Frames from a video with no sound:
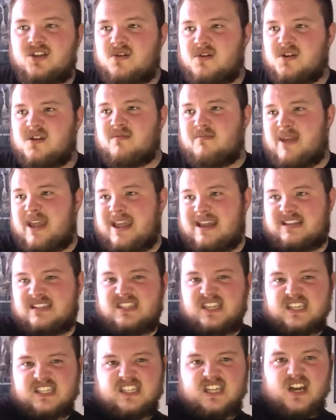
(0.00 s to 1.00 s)
so you're paying
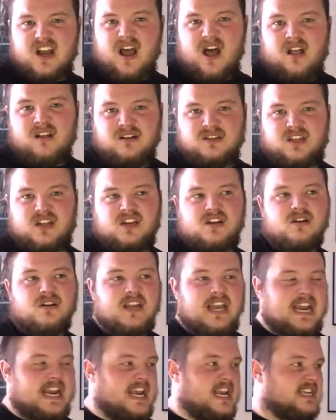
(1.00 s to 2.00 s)
$60 and you're
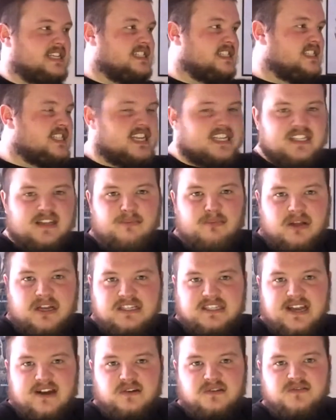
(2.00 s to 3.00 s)
getting 60
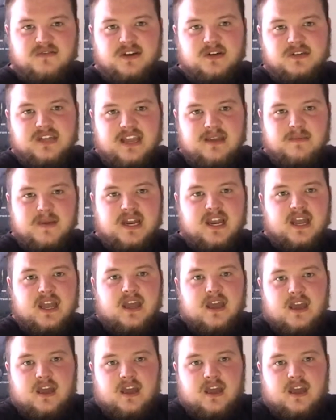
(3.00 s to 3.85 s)
plus hours of entertainment,